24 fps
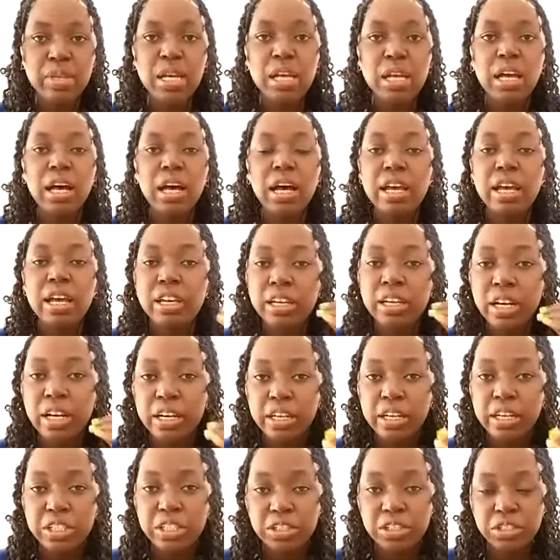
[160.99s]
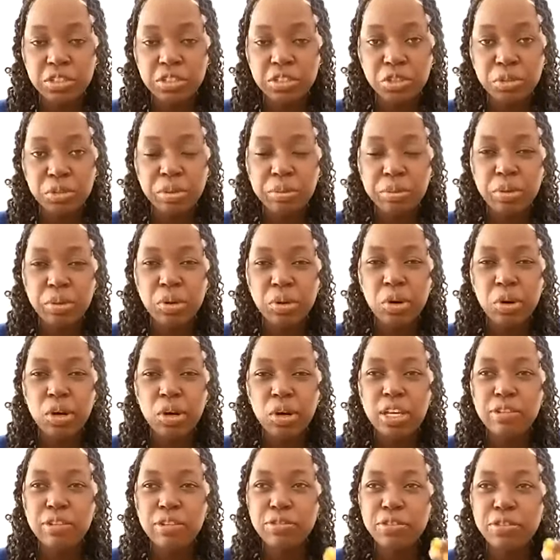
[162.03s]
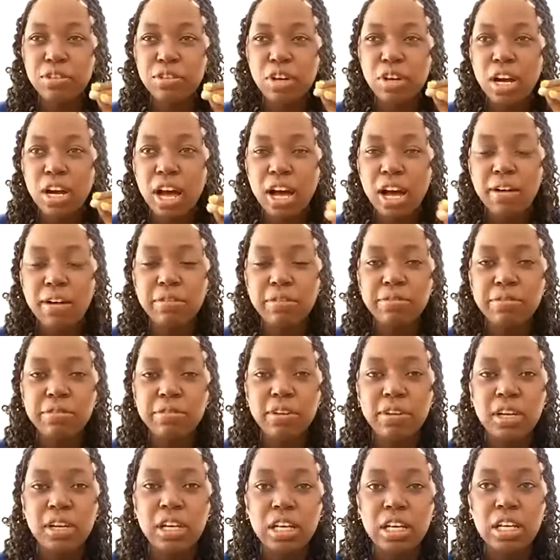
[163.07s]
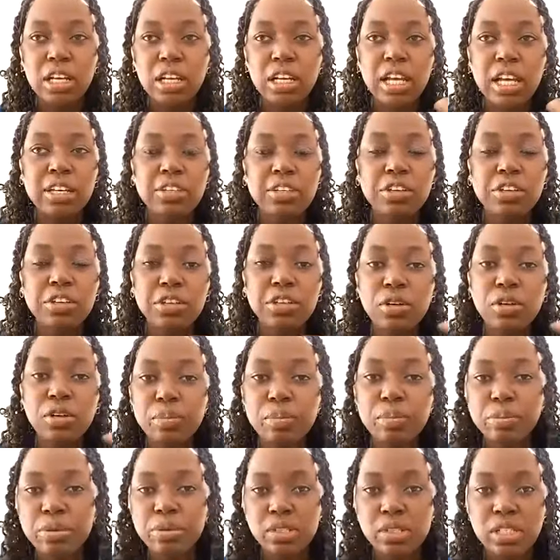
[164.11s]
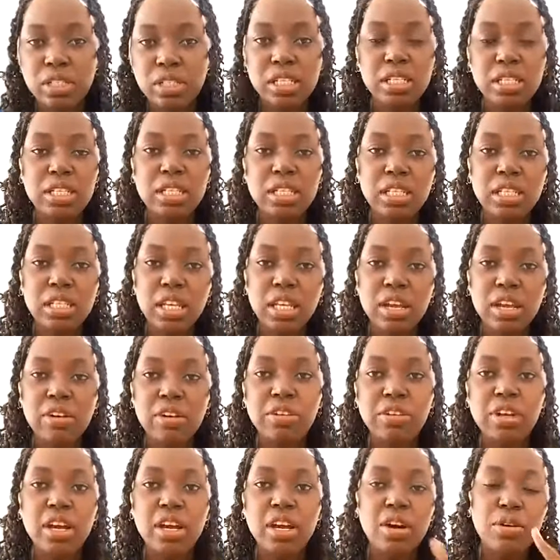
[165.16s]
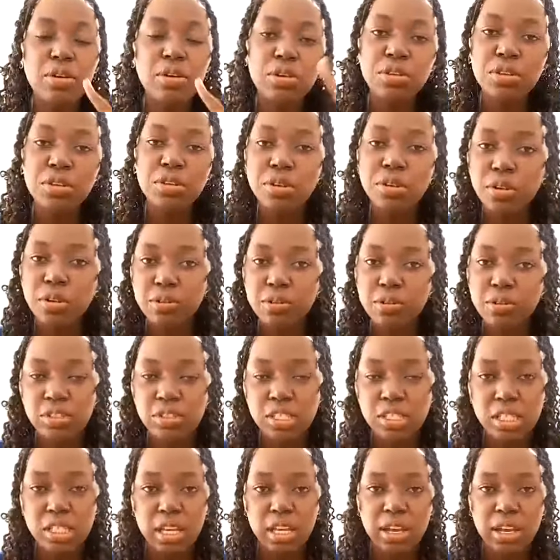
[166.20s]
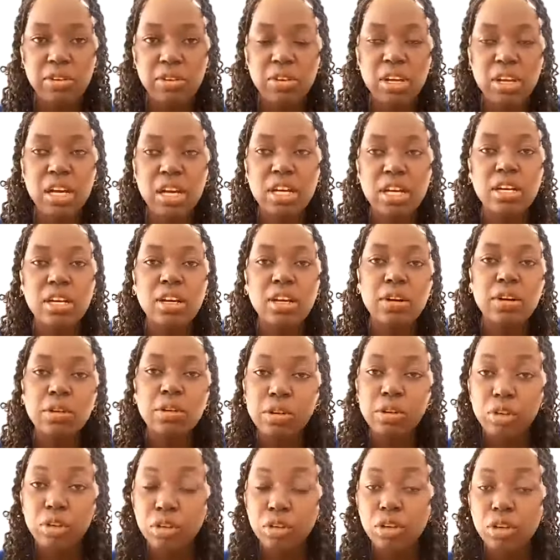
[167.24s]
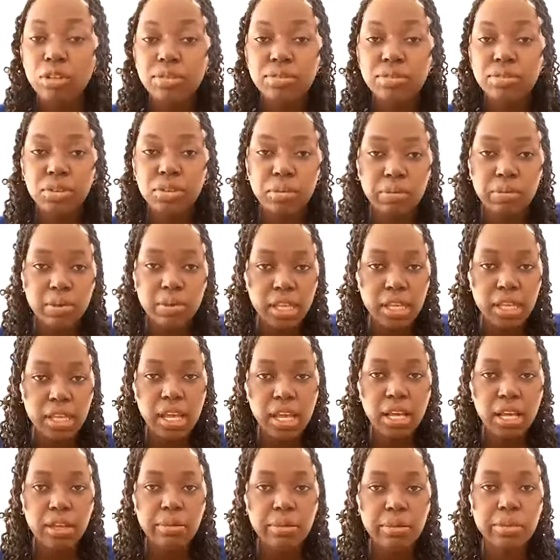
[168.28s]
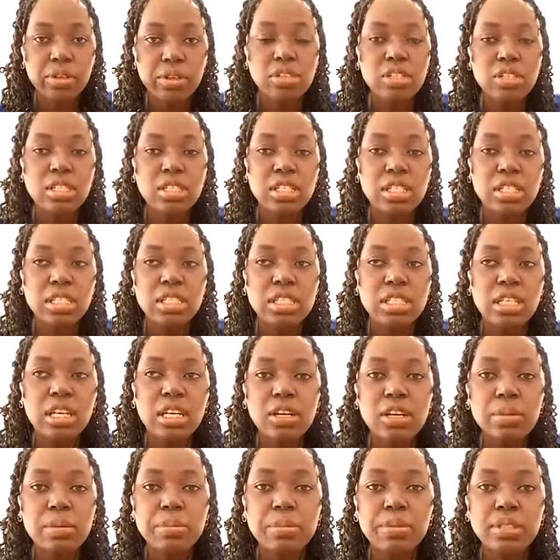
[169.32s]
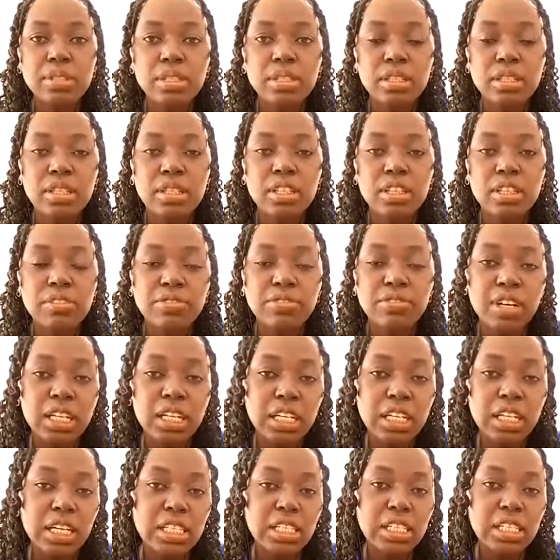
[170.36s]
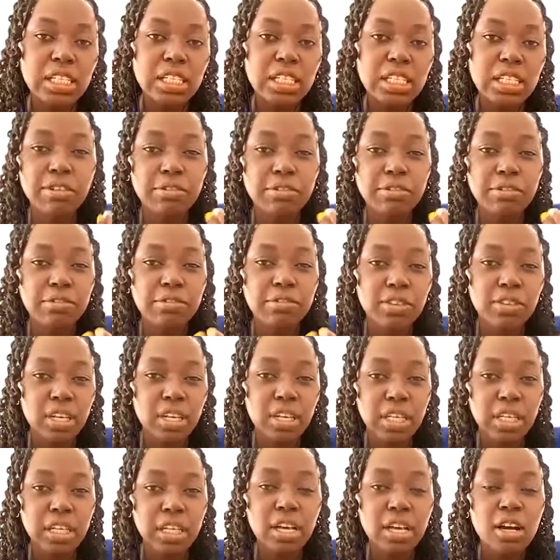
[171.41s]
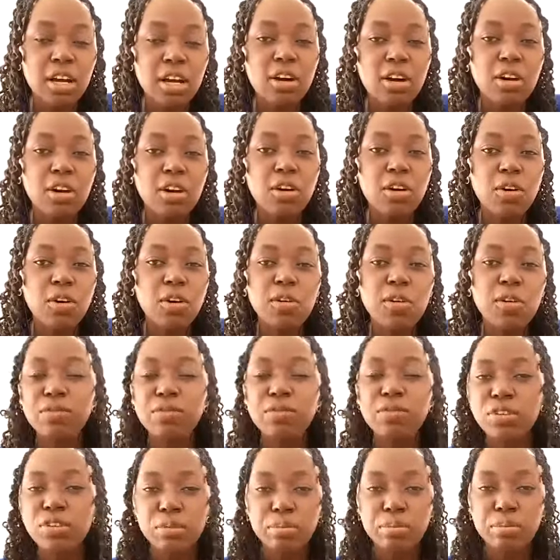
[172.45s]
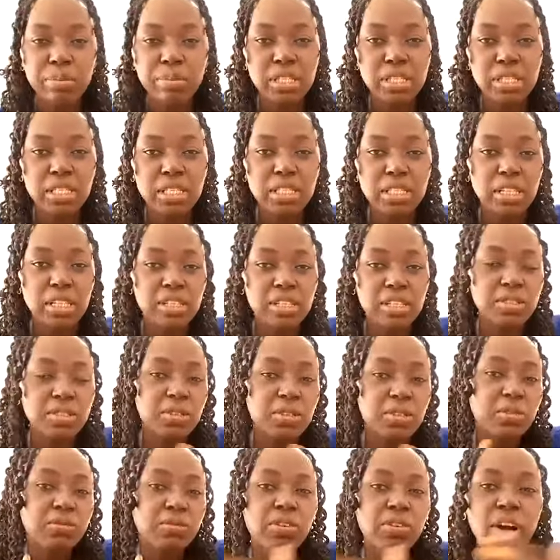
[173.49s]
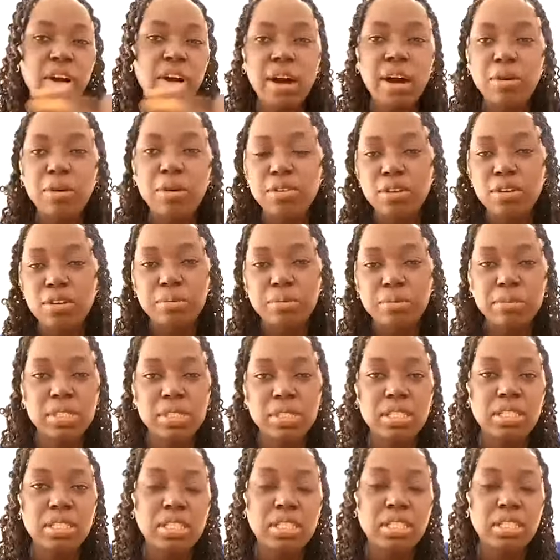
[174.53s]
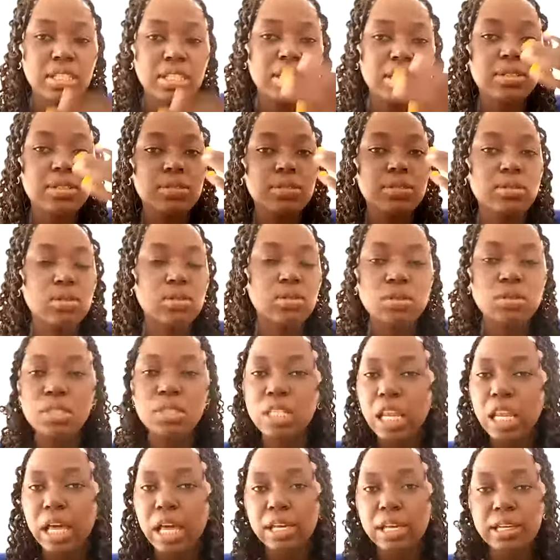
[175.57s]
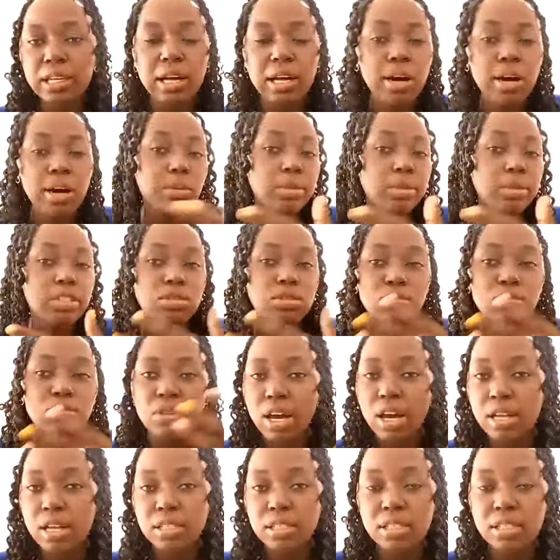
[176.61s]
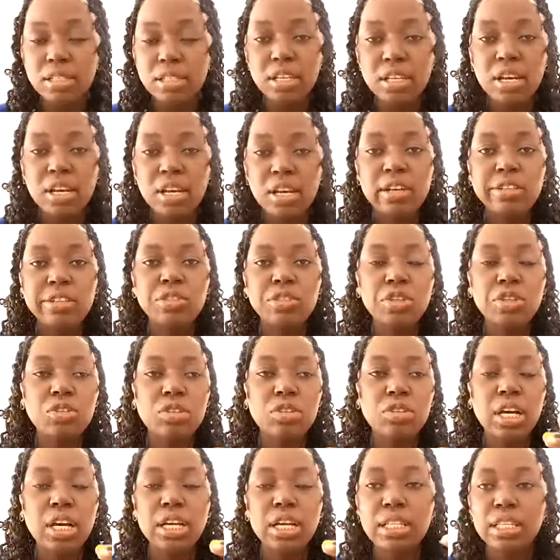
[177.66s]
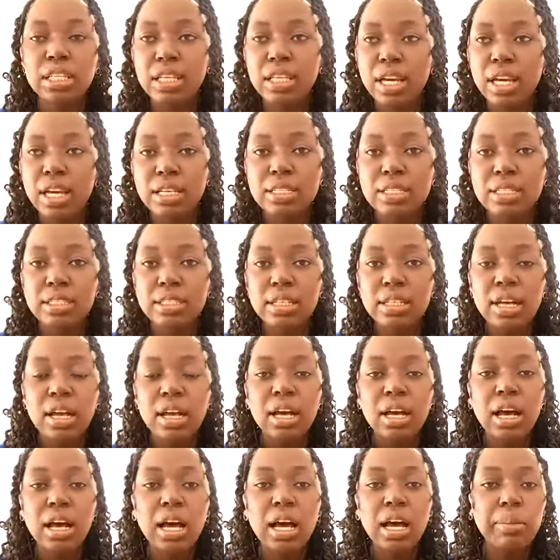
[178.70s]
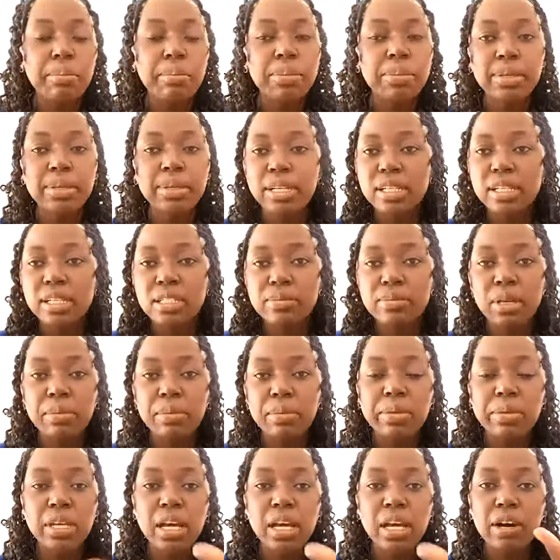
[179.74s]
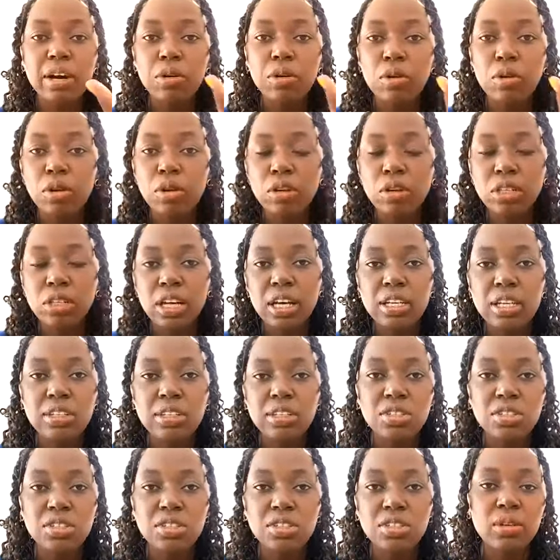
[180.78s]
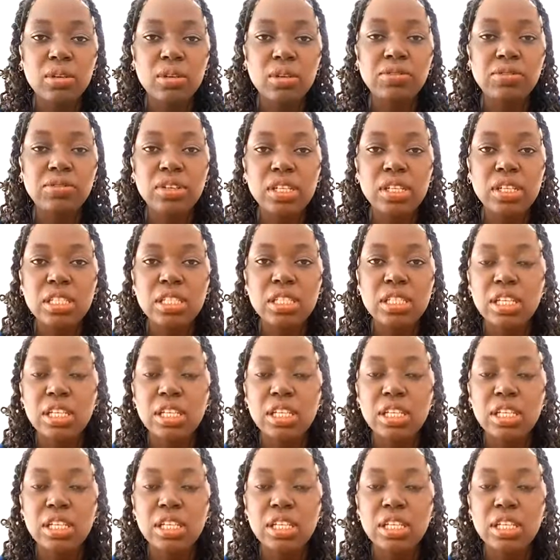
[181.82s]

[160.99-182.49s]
I encourage you people, if you have like your processing area or your office area, record from there because it helps the financiers to get a feel of your business, of how your business looks like, how it runs. So you can get a place, maybe a corner in your office.